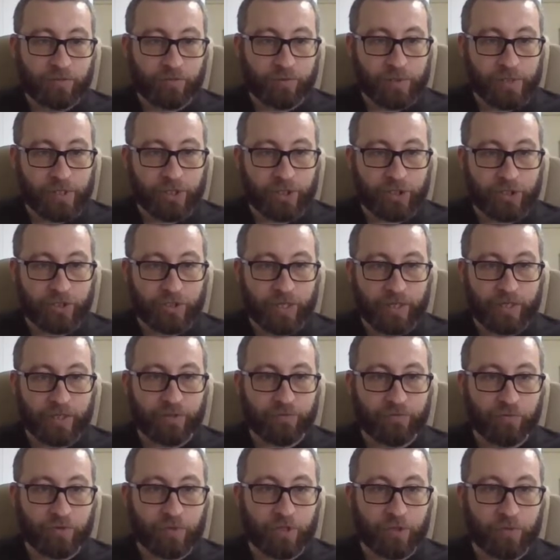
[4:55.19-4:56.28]
for
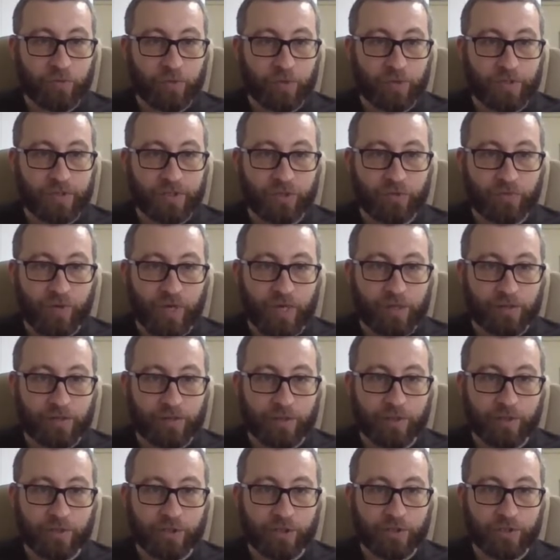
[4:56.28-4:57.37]
each one of these file
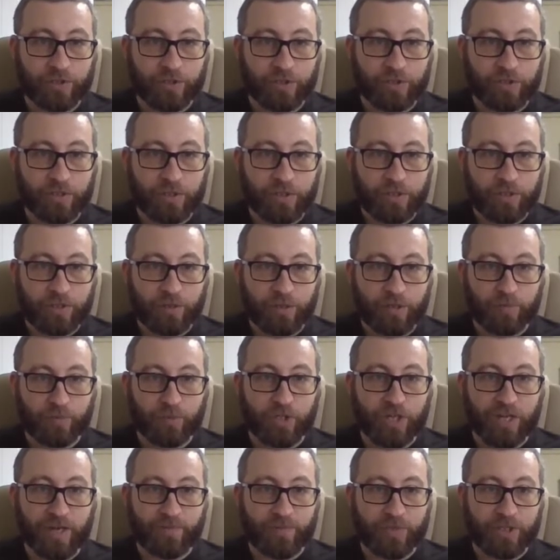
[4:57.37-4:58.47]
sections up
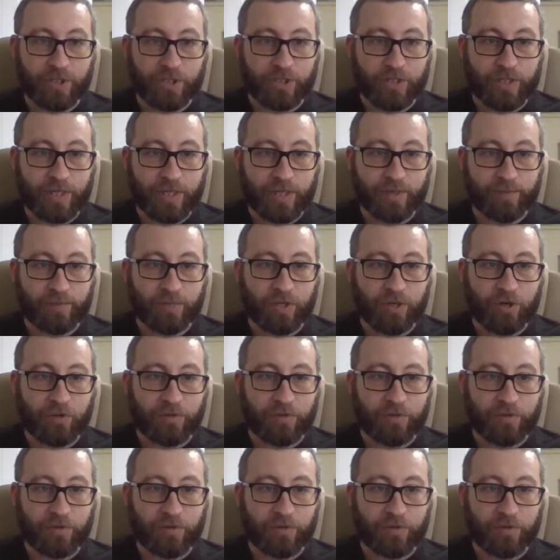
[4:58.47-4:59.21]
top, each tab,